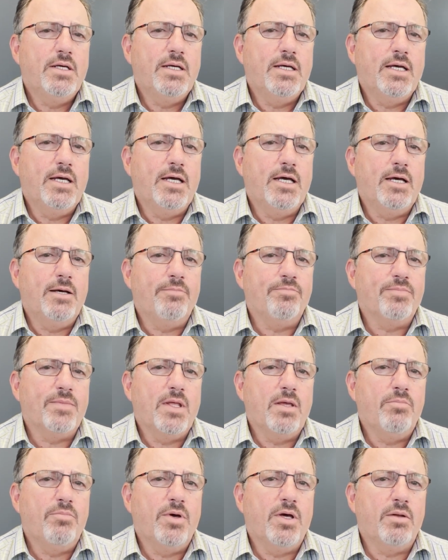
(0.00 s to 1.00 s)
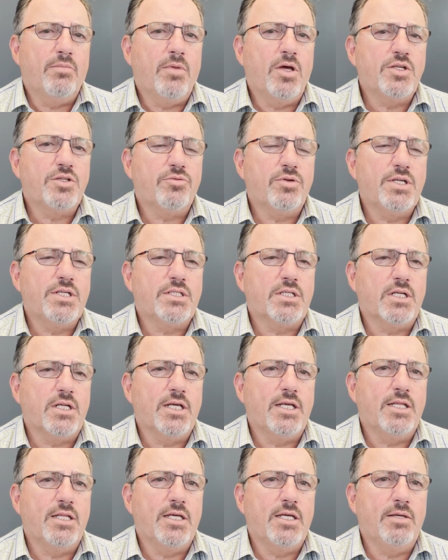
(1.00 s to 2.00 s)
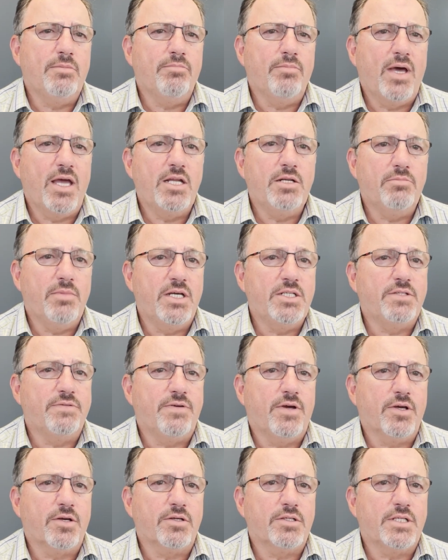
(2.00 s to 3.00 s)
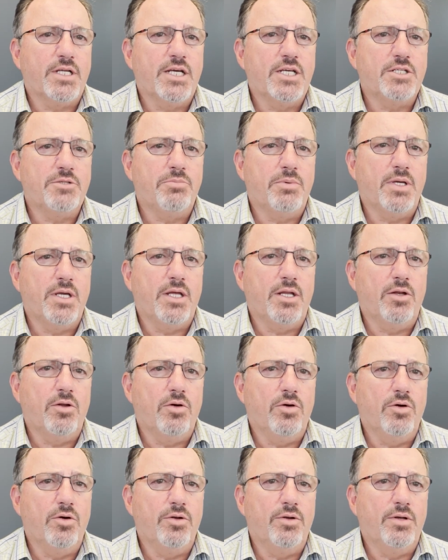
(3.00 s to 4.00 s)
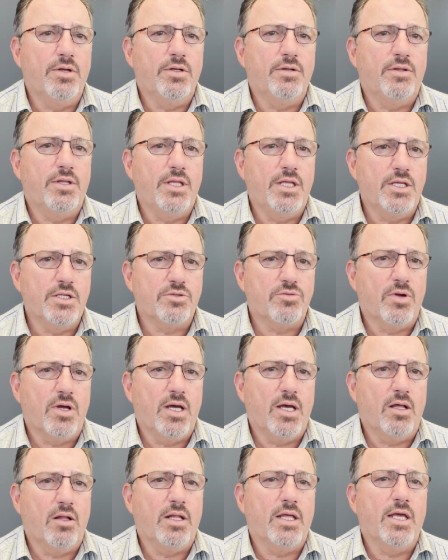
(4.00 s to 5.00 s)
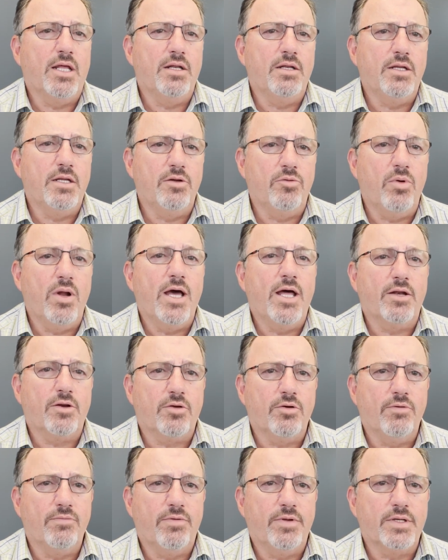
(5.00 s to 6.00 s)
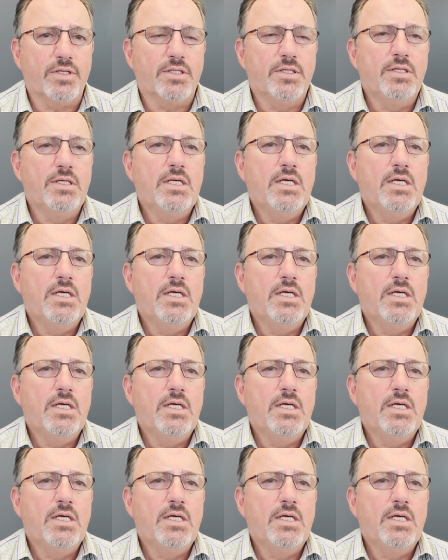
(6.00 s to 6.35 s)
Um, but most recently, the main major focus has been on the Israel and Iran conflict.